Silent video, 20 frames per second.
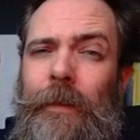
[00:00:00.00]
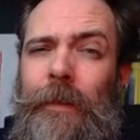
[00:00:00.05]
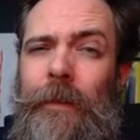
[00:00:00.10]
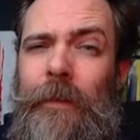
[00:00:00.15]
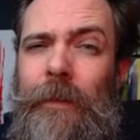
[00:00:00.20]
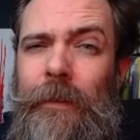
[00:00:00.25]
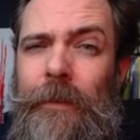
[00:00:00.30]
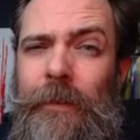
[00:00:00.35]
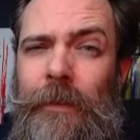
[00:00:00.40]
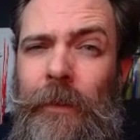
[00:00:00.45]

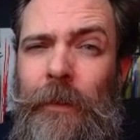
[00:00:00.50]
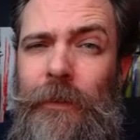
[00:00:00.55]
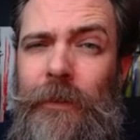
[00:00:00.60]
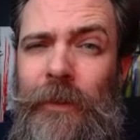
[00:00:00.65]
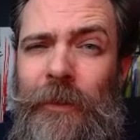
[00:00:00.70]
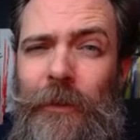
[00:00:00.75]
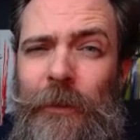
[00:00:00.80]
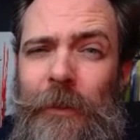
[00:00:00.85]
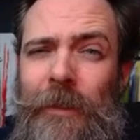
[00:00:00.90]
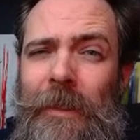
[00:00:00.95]
There's no
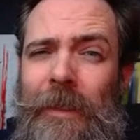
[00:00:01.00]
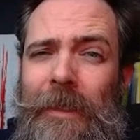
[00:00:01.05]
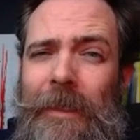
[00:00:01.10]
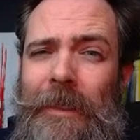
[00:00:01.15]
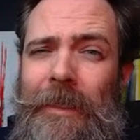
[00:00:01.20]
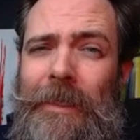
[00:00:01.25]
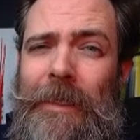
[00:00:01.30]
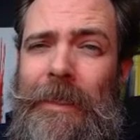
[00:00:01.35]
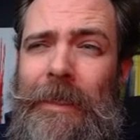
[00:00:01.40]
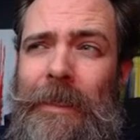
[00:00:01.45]
such
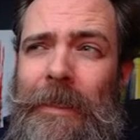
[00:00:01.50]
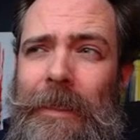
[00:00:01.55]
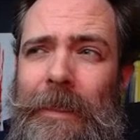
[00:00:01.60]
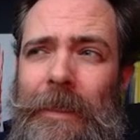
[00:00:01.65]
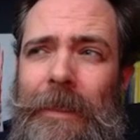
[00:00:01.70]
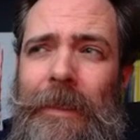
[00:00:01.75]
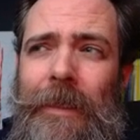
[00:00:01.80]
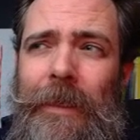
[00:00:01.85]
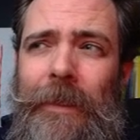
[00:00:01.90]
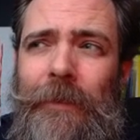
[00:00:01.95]
thing
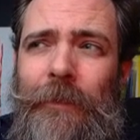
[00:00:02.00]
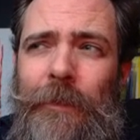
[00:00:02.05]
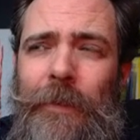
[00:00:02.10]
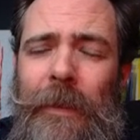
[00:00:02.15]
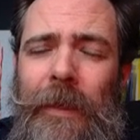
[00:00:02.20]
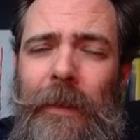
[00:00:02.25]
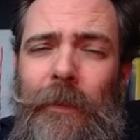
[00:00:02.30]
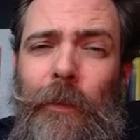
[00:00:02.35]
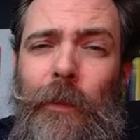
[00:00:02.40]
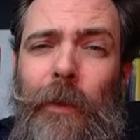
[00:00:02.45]
as
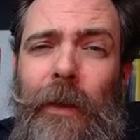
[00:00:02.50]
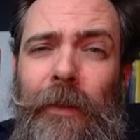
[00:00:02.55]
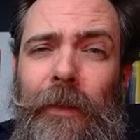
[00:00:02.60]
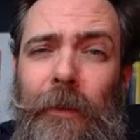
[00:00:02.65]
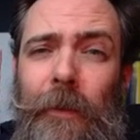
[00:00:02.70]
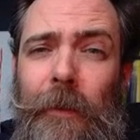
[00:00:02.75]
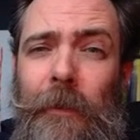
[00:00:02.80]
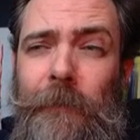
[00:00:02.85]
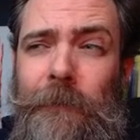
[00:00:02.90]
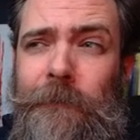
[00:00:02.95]
bad
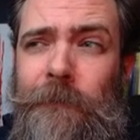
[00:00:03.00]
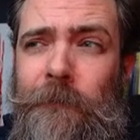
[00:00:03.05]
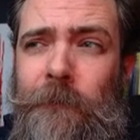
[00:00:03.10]
weather,